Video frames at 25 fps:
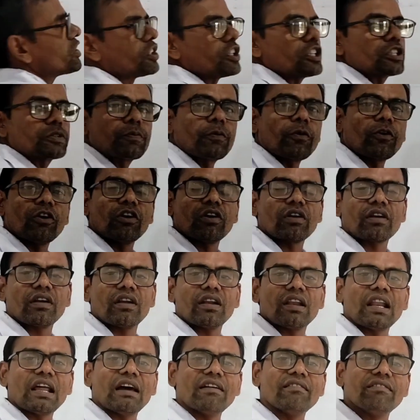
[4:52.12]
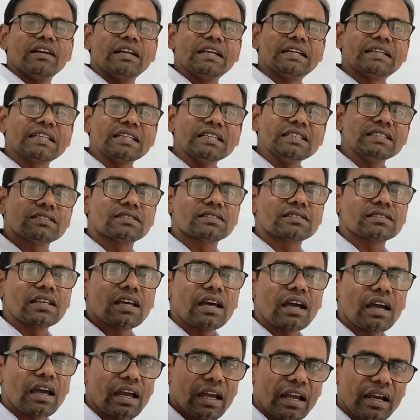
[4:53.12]
is for liabilities
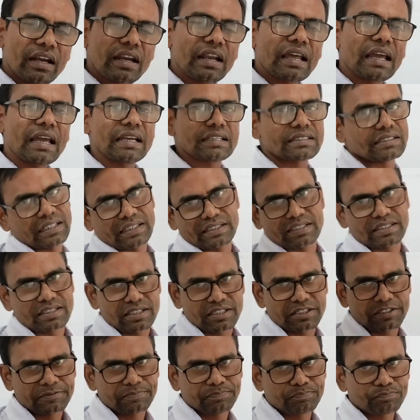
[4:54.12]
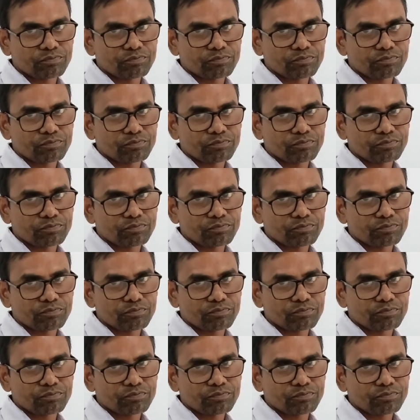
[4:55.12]
and assets.